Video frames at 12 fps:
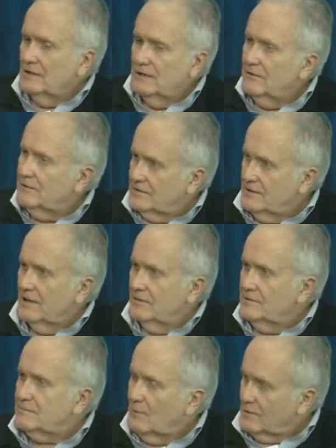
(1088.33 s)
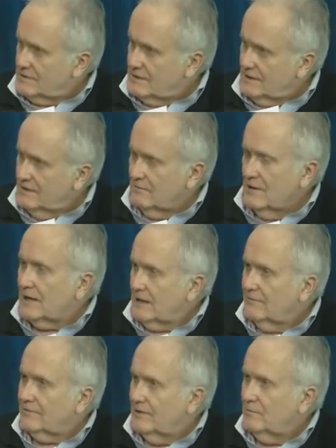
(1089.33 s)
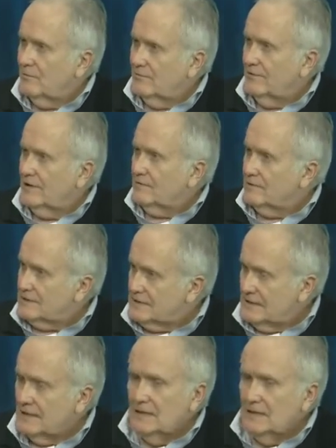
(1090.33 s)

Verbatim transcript: later tonight, who's mostly Iraq, Afghan War veterans.